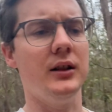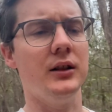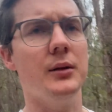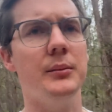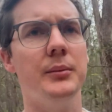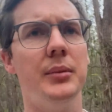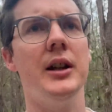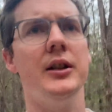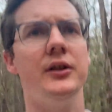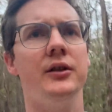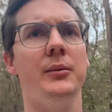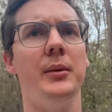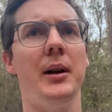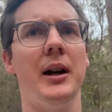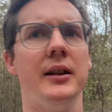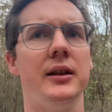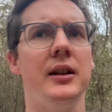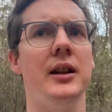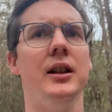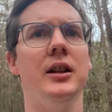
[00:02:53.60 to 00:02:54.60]
compared to
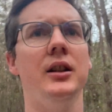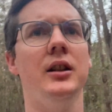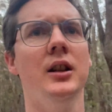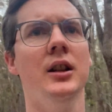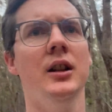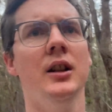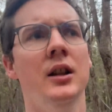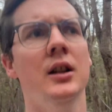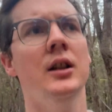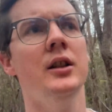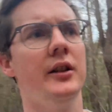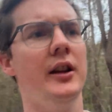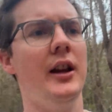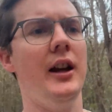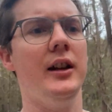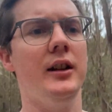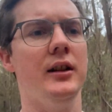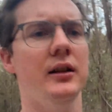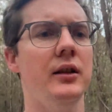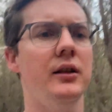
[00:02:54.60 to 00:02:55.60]
back then,
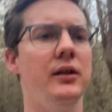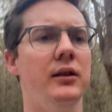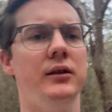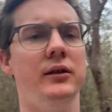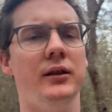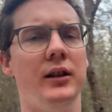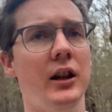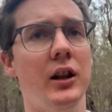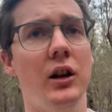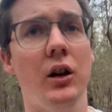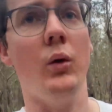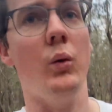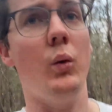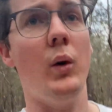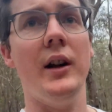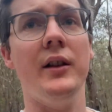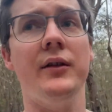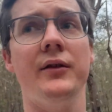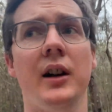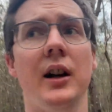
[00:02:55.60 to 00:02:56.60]
and they're going
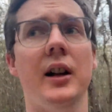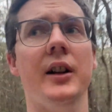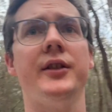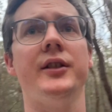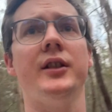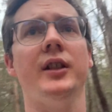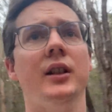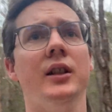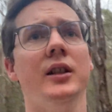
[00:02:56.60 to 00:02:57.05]
way faster.